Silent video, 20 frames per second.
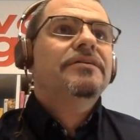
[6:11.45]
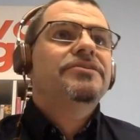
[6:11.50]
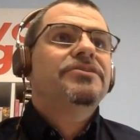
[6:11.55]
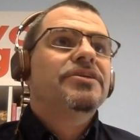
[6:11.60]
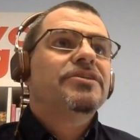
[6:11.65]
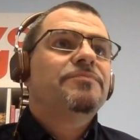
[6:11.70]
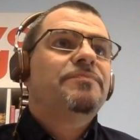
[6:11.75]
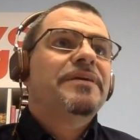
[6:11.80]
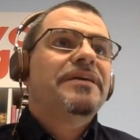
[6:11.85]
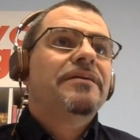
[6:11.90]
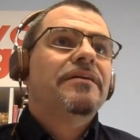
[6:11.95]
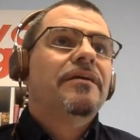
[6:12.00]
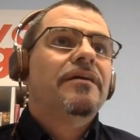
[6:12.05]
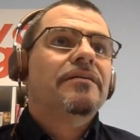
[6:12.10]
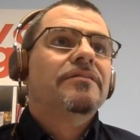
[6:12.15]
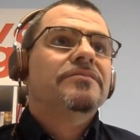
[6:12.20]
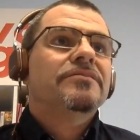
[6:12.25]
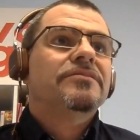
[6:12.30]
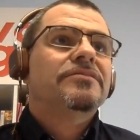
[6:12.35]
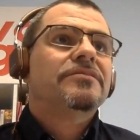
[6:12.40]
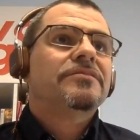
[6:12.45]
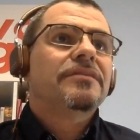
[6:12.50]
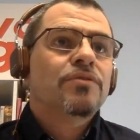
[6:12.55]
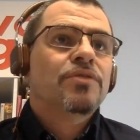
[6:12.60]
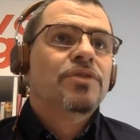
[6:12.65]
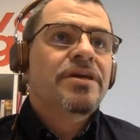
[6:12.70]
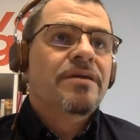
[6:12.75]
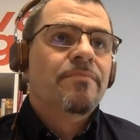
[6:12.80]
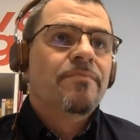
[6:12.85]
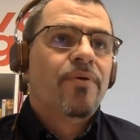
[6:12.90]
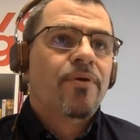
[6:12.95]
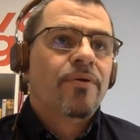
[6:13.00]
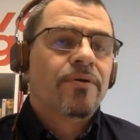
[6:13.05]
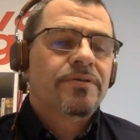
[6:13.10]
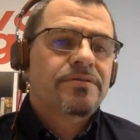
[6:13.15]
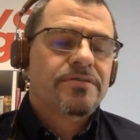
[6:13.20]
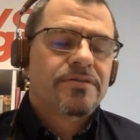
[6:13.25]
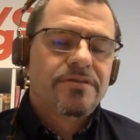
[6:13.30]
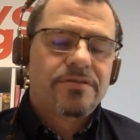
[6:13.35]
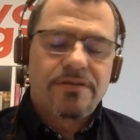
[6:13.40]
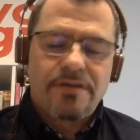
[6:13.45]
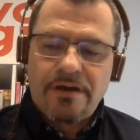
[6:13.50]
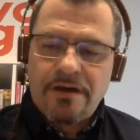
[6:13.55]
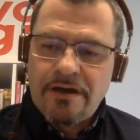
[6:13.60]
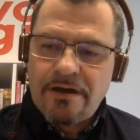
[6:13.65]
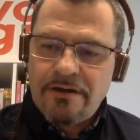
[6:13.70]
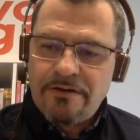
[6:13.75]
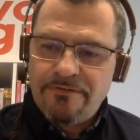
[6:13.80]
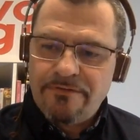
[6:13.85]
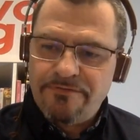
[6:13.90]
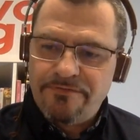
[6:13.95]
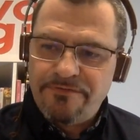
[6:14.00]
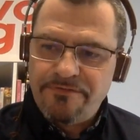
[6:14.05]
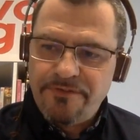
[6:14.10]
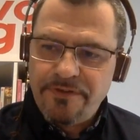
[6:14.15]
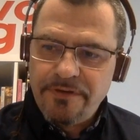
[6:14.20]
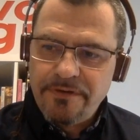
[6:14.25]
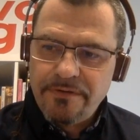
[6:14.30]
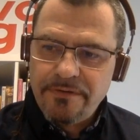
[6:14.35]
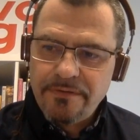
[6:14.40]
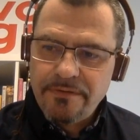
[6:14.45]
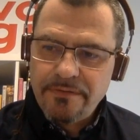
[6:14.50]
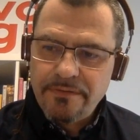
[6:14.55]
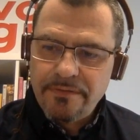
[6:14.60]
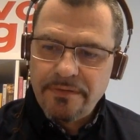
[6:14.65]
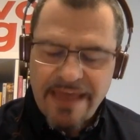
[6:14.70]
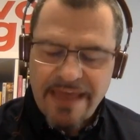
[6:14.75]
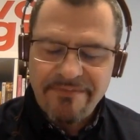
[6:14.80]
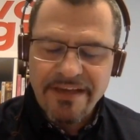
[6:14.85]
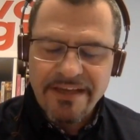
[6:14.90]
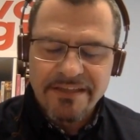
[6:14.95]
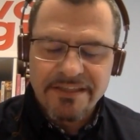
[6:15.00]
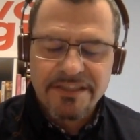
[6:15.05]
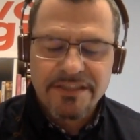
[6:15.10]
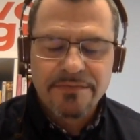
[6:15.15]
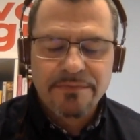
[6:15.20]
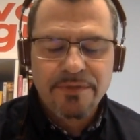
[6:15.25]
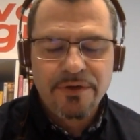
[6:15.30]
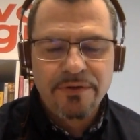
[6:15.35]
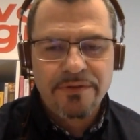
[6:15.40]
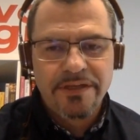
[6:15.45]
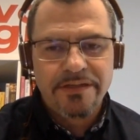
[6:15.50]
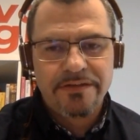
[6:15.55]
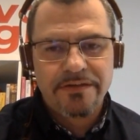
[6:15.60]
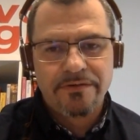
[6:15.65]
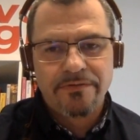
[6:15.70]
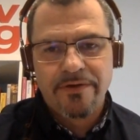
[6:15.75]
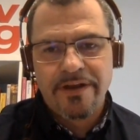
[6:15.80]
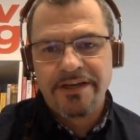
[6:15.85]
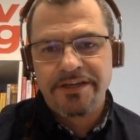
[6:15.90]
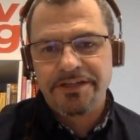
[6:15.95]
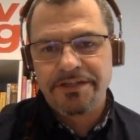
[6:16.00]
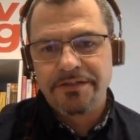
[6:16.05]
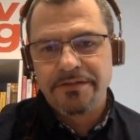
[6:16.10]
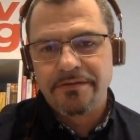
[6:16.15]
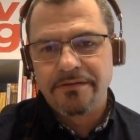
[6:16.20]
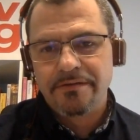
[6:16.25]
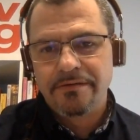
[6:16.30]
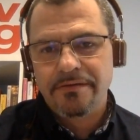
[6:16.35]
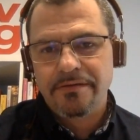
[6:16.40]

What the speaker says: just because the importance of having a smooth integration